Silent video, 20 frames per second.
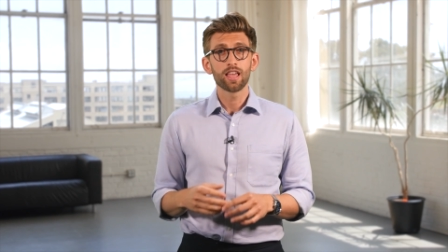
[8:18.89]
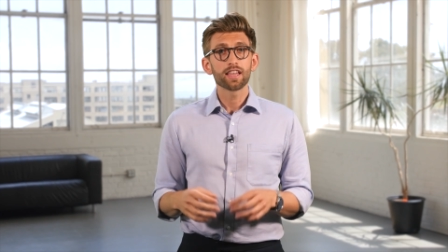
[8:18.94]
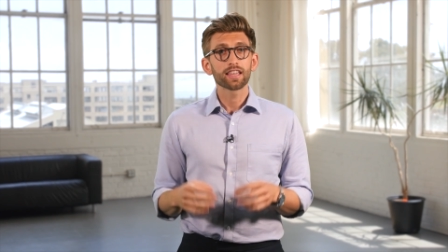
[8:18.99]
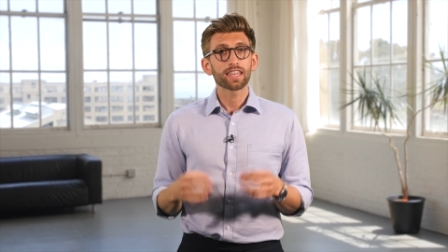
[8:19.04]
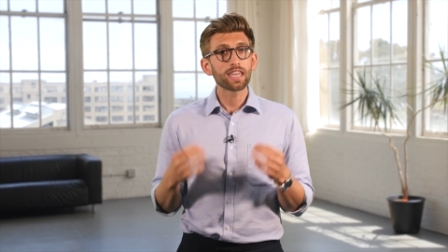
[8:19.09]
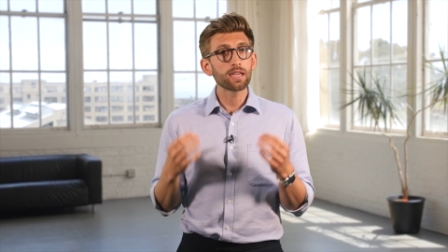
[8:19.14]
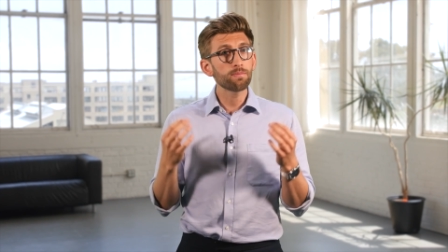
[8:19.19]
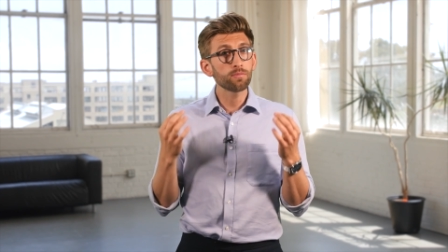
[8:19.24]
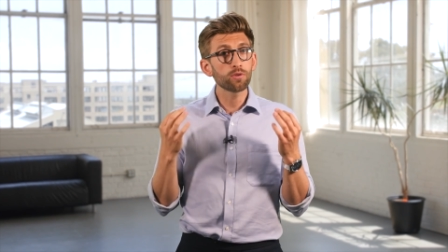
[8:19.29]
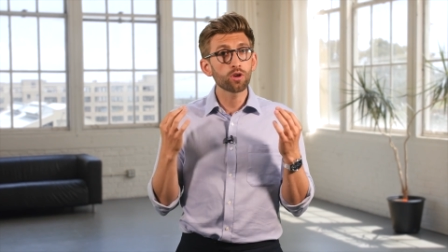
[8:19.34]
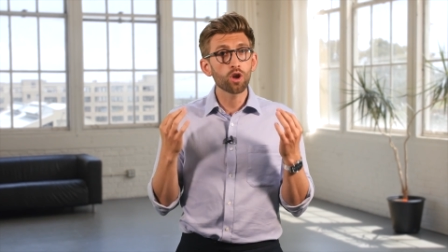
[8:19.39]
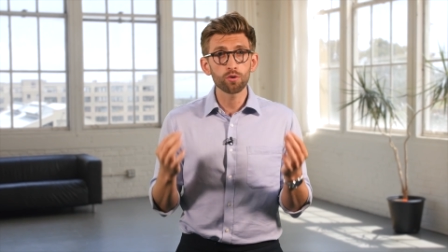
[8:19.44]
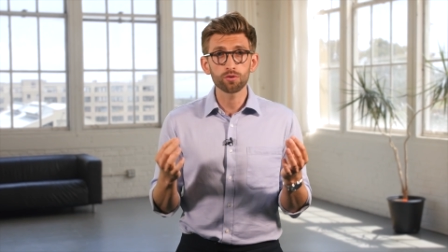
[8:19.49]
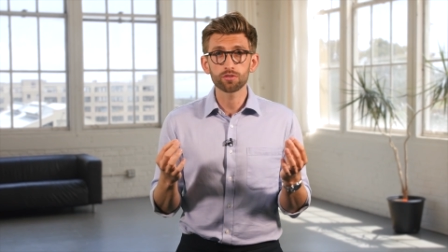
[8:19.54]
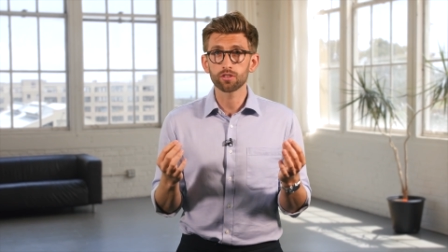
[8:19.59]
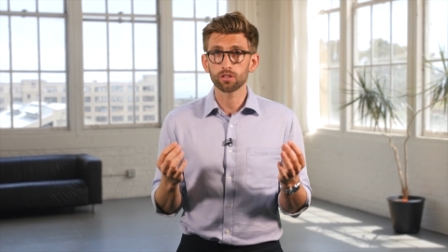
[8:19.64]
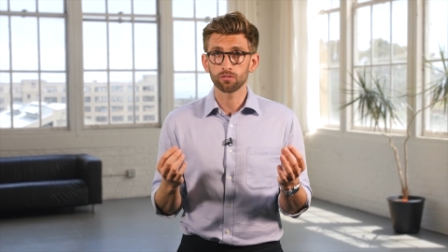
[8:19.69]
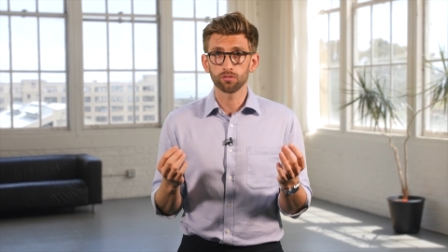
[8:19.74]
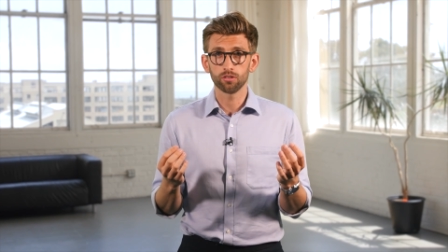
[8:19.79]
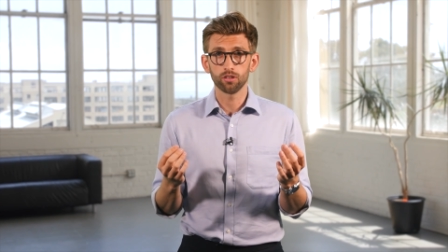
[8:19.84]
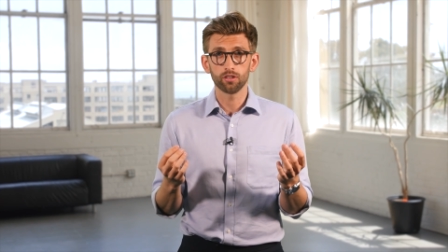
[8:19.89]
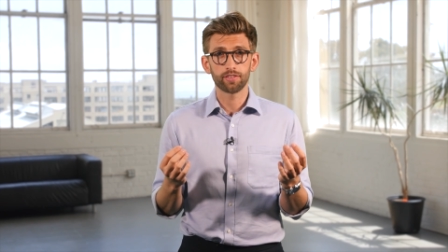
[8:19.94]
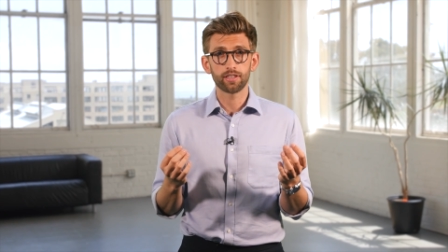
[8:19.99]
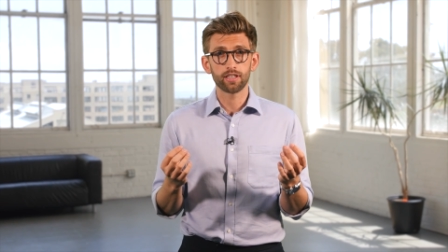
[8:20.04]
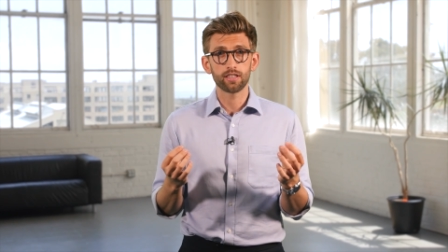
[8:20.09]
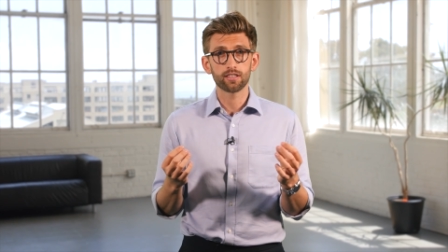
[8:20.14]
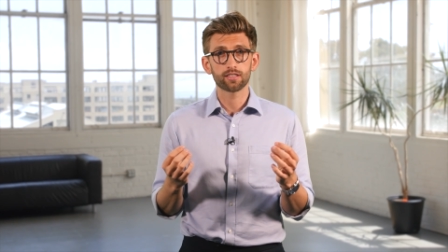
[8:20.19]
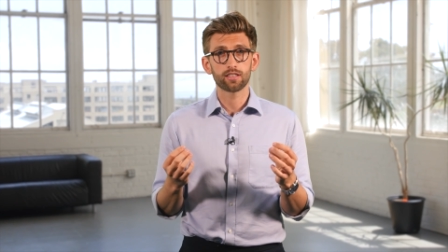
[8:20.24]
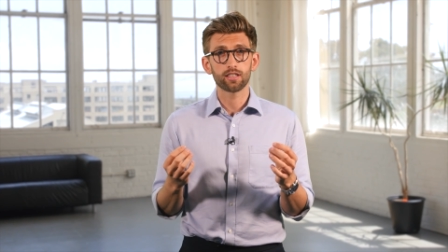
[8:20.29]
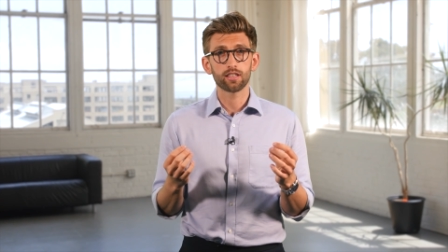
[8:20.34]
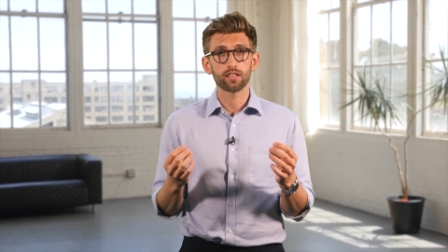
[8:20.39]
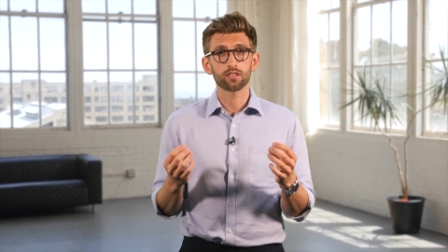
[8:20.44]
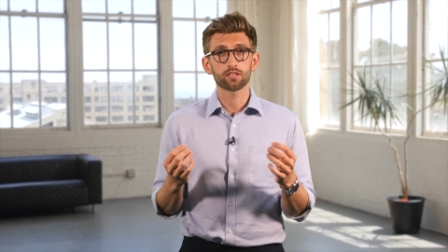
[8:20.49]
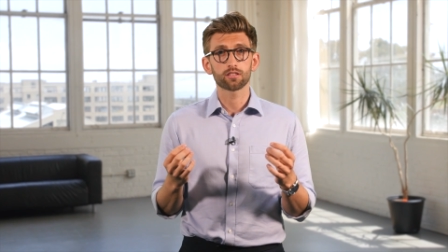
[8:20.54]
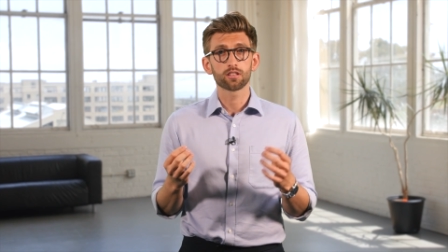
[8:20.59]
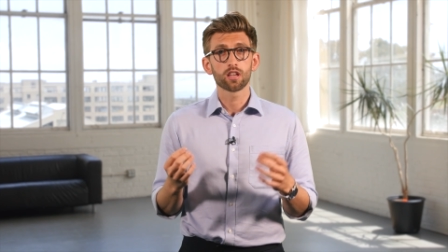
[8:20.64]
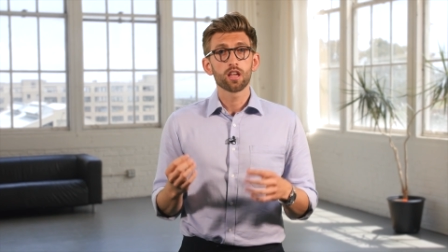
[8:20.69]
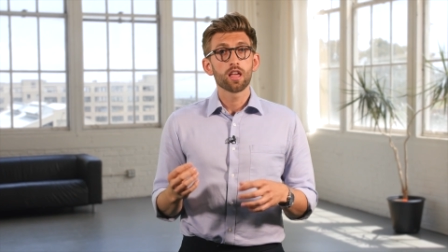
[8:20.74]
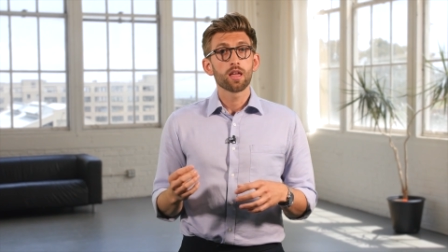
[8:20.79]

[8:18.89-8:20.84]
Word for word: Keep notes on all of these things.